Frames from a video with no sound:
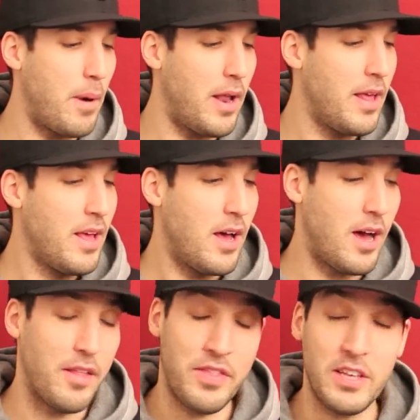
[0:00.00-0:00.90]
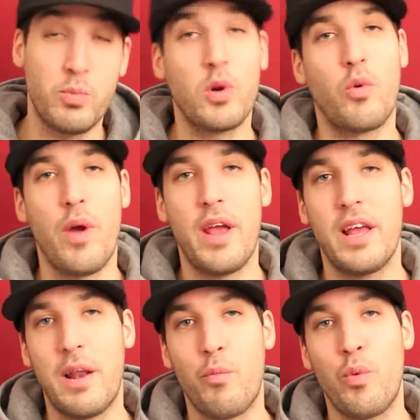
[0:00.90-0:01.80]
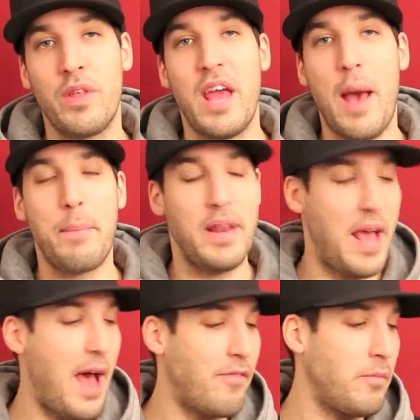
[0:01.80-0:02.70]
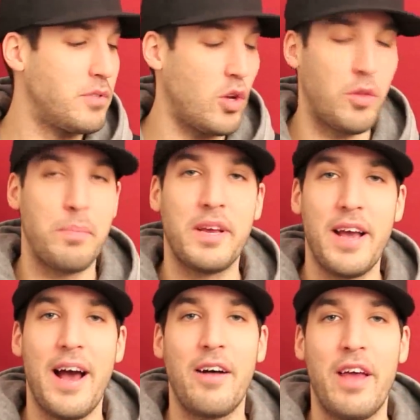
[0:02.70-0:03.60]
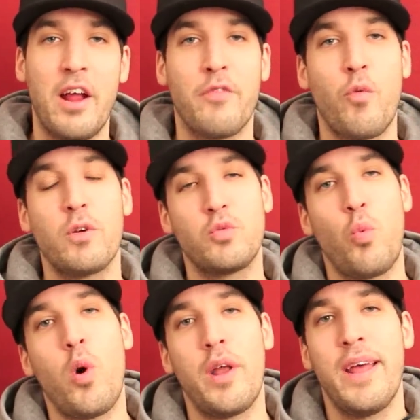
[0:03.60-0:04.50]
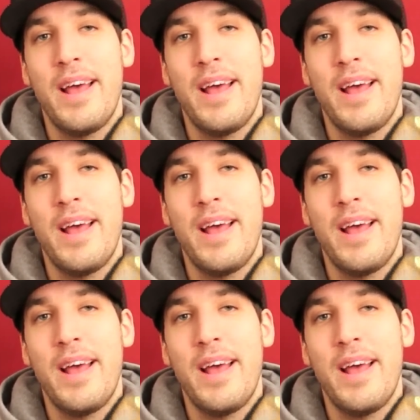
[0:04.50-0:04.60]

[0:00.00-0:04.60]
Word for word: But uh, these were great, and I'm really happy to have them. So the Pigalle Air Force One